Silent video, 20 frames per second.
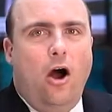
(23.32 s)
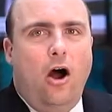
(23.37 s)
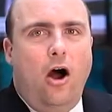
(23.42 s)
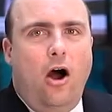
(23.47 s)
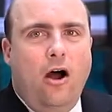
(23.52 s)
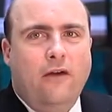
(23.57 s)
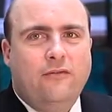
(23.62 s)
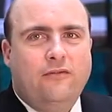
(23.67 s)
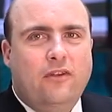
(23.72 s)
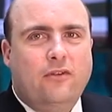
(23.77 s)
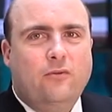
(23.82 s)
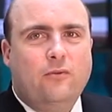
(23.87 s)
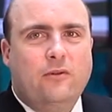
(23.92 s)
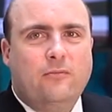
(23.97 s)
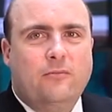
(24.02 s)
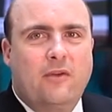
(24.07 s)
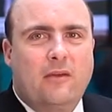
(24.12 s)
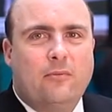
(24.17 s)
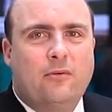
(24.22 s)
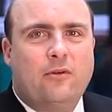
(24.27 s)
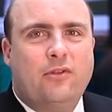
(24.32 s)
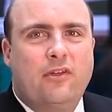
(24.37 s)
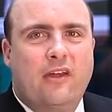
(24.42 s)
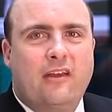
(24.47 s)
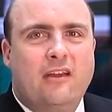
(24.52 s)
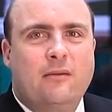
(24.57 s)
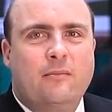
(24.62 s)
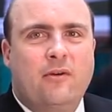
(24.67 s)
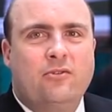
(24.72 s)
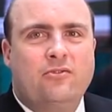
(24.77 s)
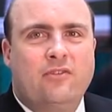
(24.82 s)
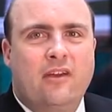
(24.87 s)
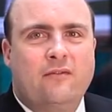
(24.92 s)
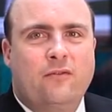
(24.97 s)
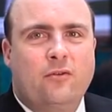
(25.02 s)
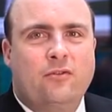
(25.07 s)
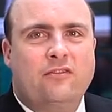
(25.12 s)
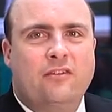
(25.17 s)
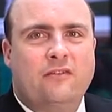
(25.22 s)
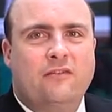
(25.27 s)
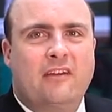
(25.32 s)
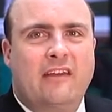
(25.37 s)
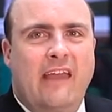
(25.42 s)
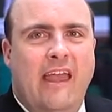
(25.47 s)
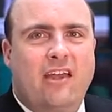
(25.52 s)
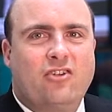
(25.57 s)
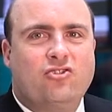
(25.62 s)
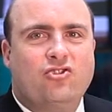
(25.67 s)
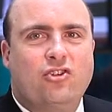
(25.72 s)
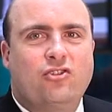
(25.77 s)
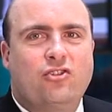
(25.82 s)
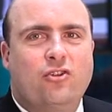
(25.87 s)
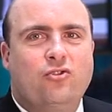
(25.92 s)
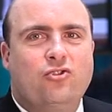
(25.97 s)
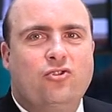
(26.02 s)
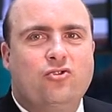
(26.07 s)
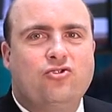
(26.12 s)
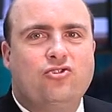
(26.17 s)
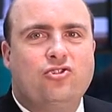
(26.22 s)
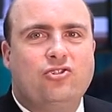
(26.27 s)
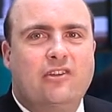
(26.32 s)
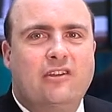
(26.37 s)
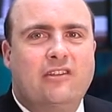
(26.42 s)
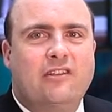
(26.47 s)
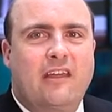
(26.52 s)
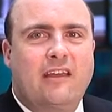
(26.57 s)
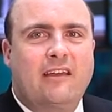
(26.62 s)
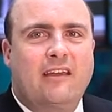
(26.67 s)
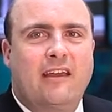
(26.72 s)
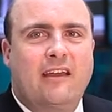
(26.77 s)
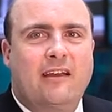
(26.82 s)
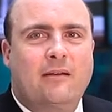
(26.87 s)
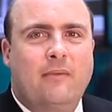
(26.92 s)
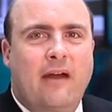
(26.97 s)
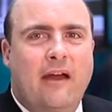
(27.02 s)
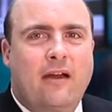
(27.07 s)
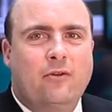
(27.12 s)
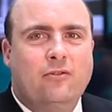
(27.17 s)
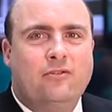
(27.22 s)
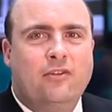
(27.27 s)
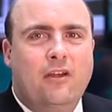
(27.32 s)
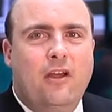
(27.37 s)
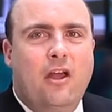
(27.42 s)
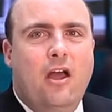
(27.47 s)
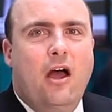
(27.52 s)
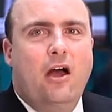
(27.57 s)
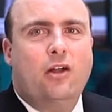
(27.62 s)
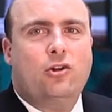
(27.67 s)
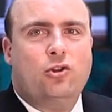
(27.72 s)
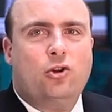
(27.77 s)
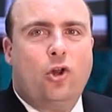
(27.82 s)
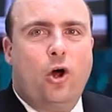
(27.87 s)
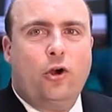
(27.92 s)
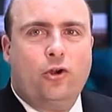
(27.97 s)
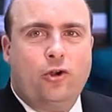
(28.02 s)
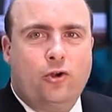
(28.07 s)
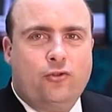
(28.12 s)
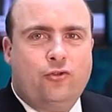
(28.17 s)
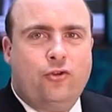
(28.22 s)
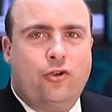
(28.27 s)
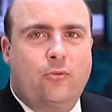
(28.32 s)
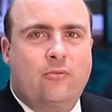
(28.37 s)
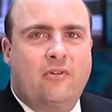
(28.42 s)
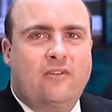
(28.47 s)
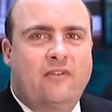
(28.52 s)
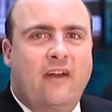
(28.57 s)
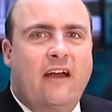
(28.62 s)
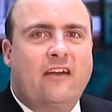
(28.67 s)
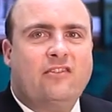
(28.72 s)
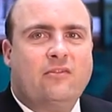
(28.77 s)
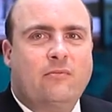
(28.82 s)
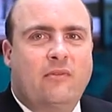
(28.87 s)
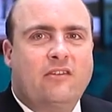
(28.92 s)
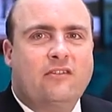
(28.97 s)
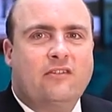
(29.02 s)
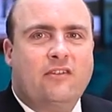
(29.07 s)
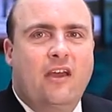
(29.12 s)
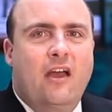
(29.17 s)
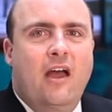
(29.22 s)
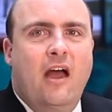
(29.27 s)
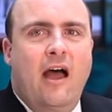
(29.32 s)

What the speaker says: Often when people think about diversification, they're usually thinking about longer-term investments.